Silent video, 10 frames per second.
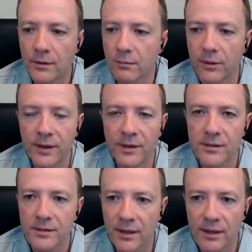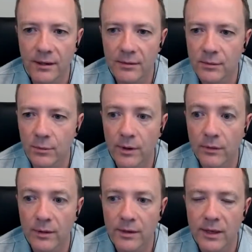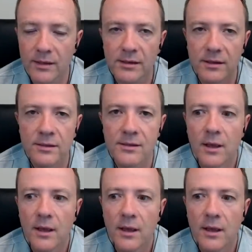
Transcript: compliance things, whatever right. it is?